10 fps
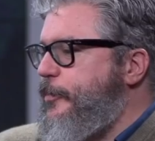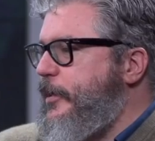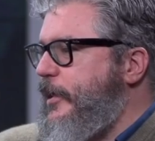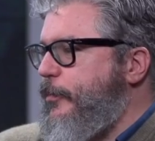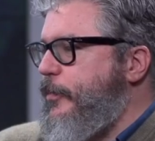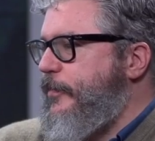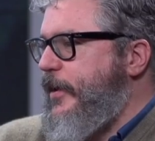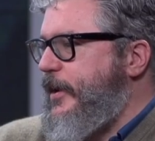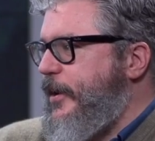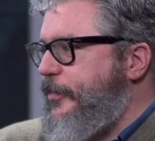be like when we
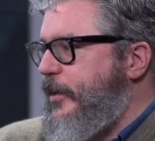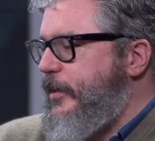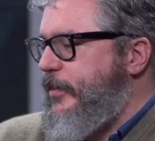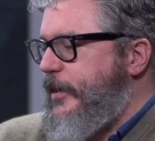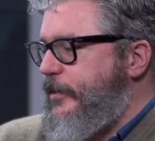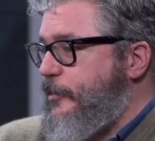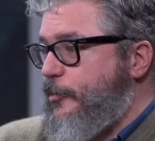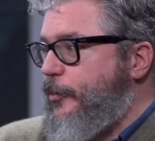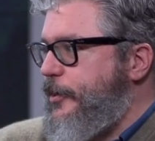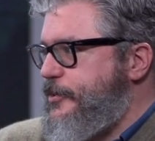find out that
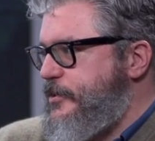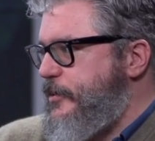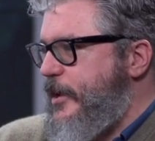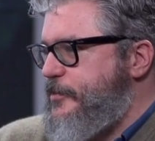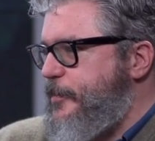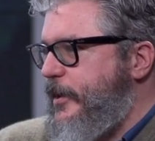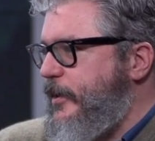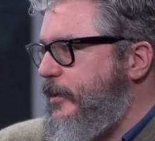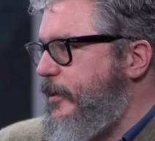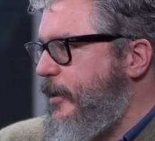Dolores has
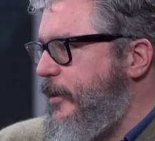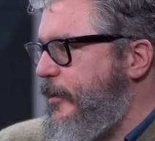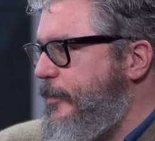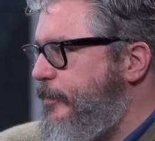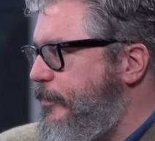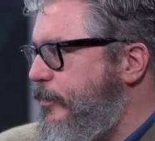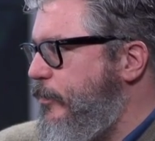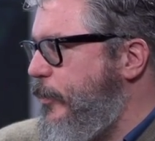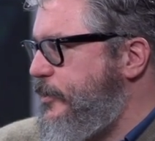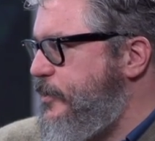been
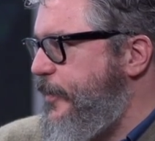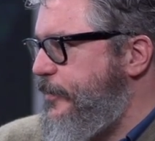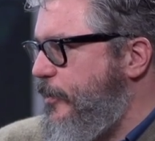what's his face all